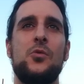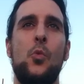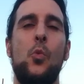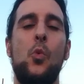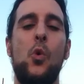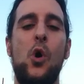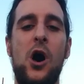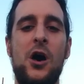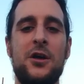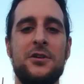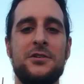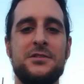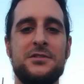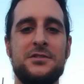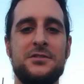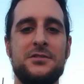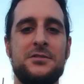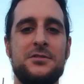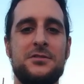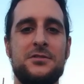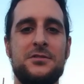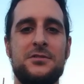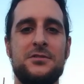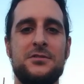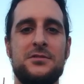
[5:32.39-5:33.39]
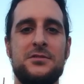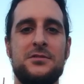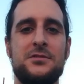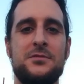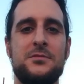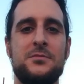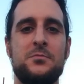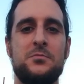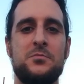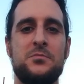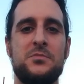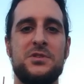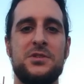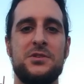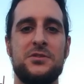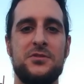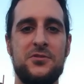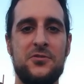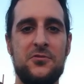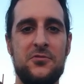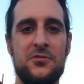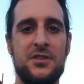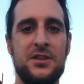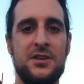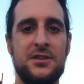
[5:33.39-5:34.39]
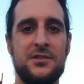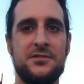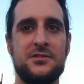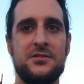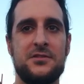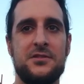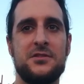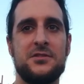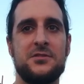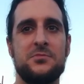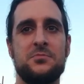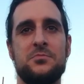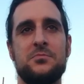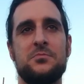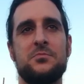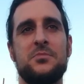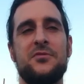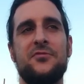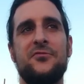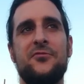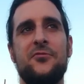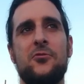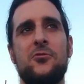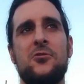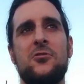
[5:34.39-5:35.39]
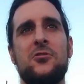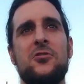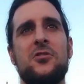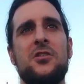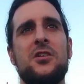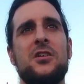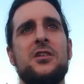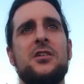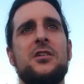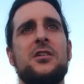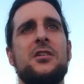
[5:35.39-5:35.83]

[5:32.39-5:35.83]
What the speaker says: want to do things, because before